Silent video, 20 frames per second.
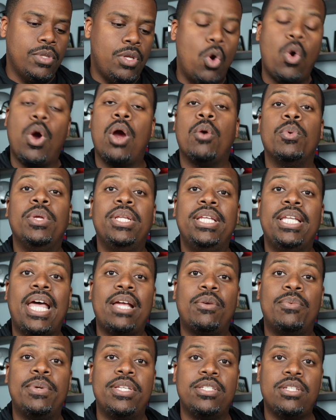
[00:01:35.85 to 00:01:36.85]
really
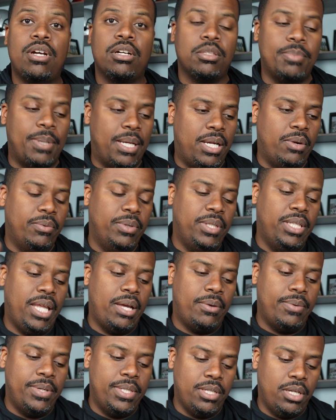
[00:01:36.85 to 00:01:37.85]
like what he talked about. I really
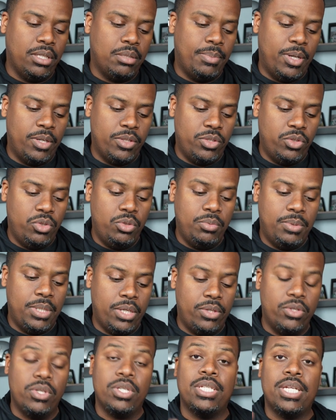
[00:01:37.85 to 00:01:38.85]
like what he talked about on his YouTube
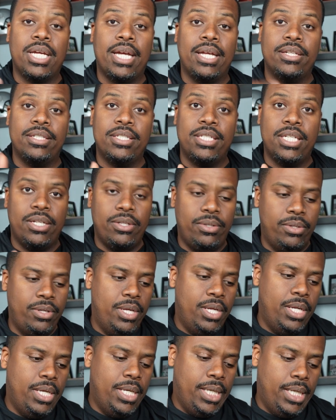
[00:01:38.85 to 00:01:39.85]
channel. You can check out his channel.
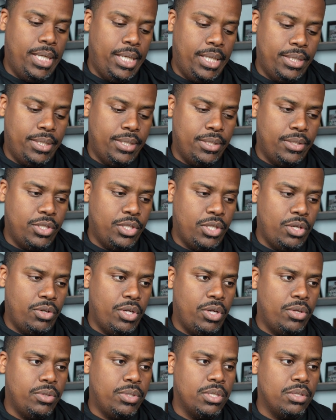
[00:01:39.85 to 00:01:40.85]
It's in the show
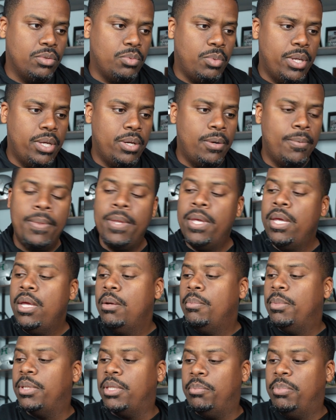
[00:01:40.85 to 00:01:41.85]
notes as well.
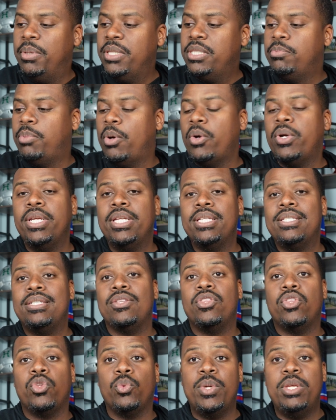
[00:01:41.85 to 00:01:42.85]
But the book's broken into
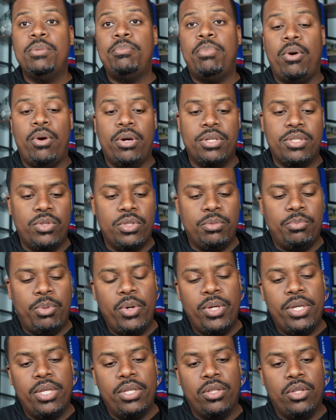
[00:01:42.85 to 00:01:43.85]
3 parts. So it's
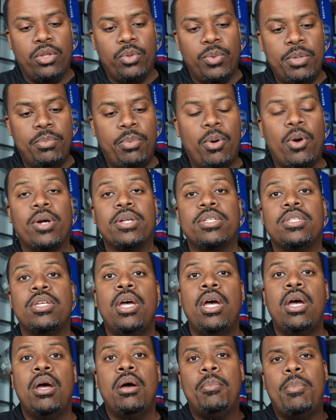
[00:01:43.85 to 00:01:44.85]
broken into 3 parts.
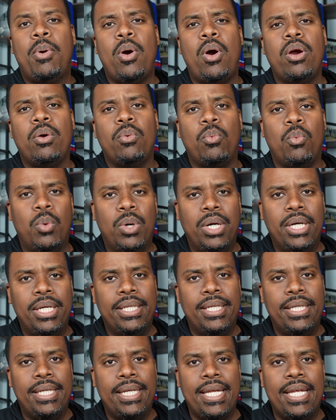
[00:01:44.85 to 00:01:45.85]
Part
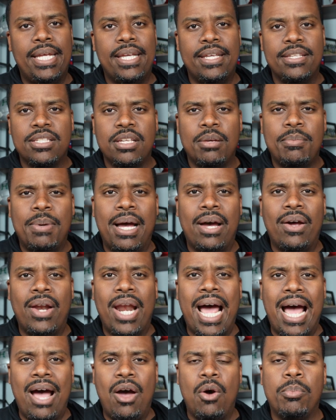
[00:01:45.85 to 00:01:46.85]
1 is about
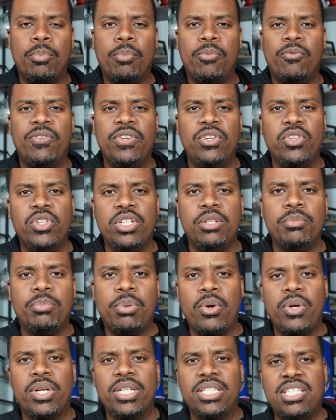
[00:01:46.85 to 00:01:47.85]
how feel-good
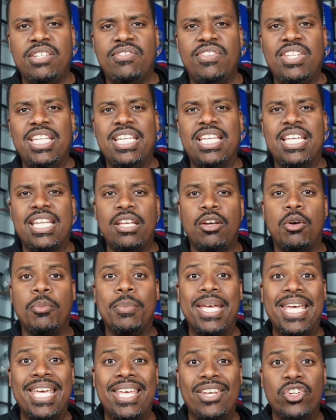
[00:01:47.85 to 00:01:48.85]
productivity can
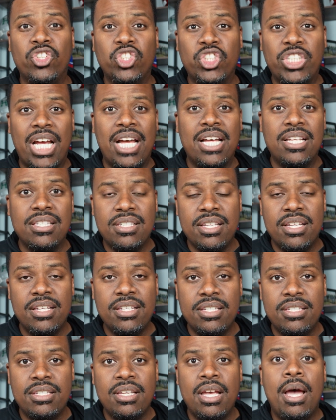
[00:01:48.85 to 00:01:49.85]
help energize
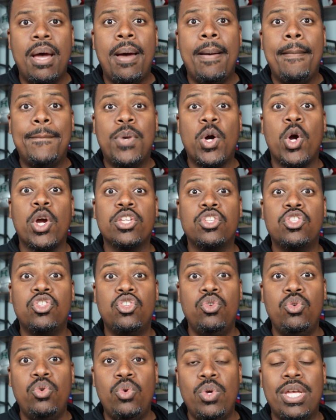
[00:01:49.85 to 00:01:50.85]
us. Part
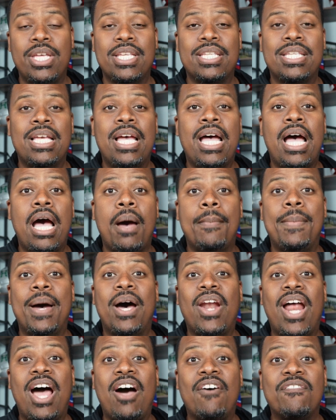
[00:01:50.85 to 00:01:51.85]
2 is
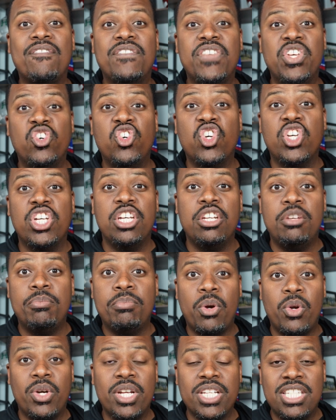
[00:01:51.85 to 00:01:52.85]
about how feel-good
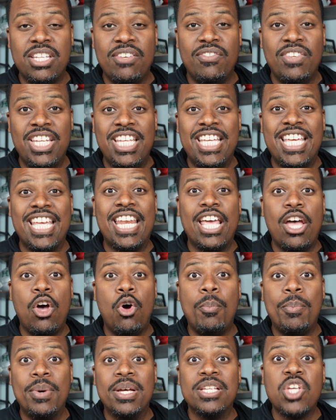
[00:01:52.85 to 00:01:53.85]
productivity can
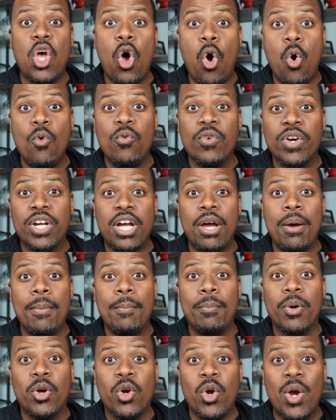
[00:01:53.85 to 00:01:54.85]
help us overcome
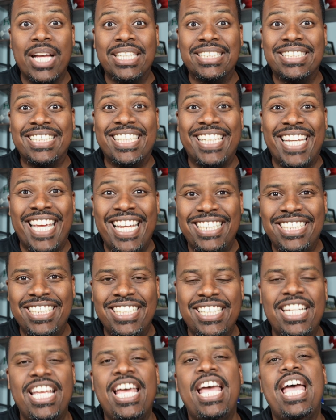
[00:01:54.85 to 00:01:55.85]

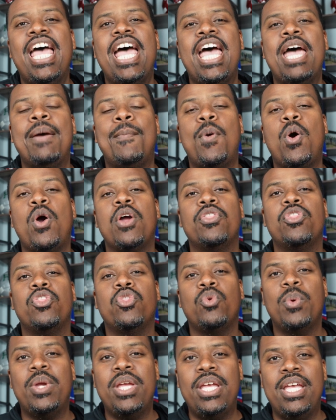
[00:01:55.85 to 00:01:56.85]
procrastination. And part
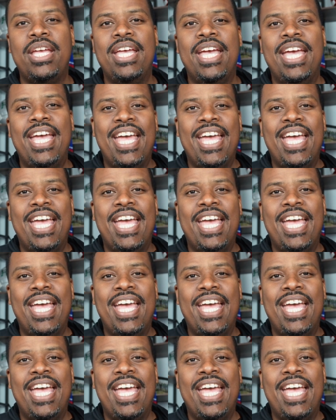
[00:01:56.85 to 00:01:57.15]
3